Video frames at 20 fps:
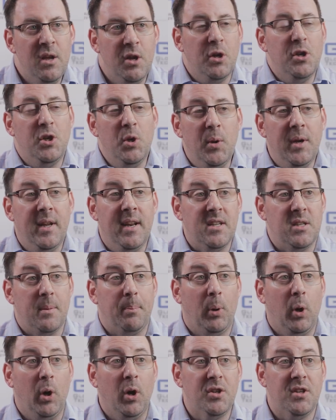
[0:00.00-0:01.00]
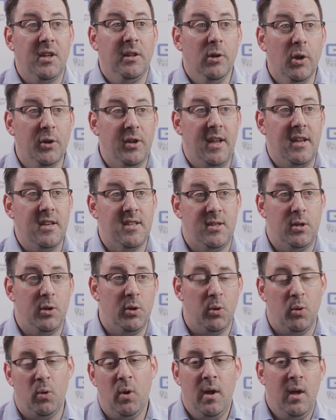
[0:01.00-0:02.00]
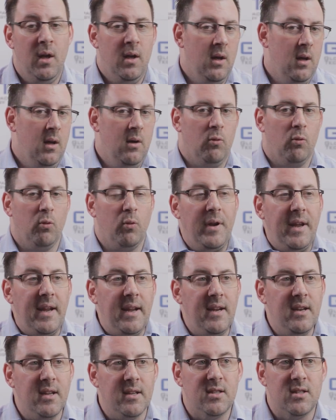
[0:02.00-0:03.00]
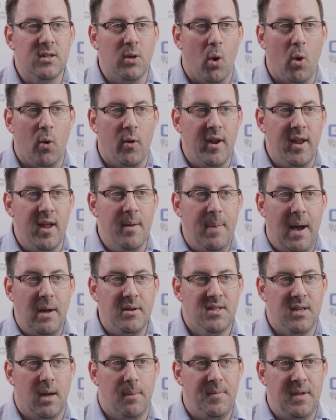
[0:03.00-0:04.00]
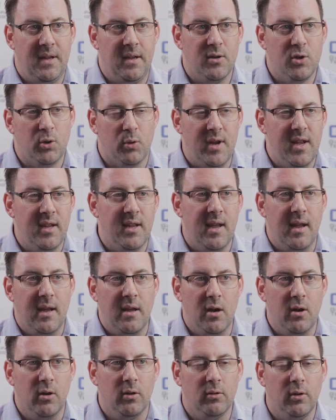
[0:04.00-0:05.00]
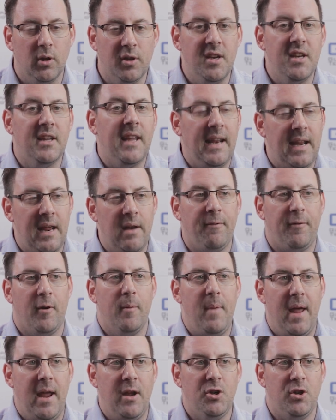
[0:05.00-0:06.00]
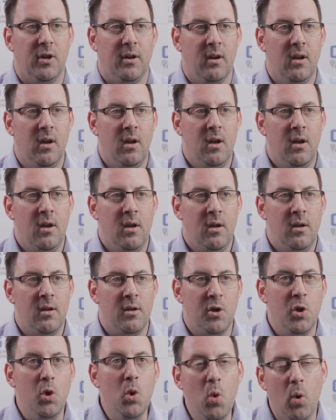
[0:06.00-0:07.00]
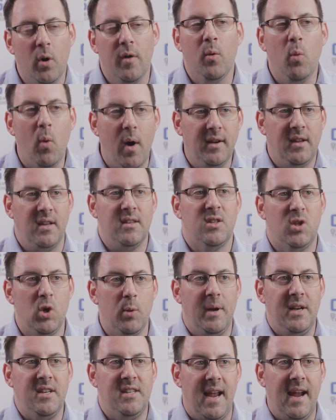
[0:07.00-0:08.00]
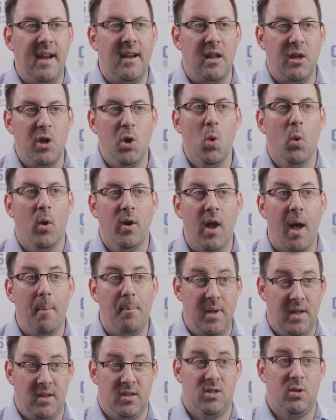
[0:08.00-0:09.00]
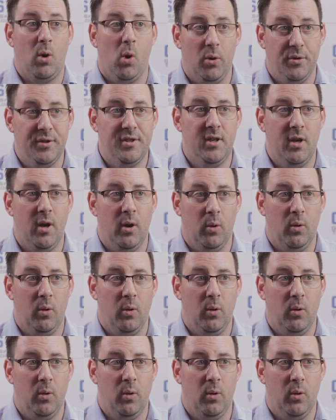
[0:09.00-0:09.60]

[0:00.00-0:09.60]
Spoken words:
You're doing it as a person looking to read a story about something intriguing. You're looking to get information. You are the one consuming data. You are not being sold to.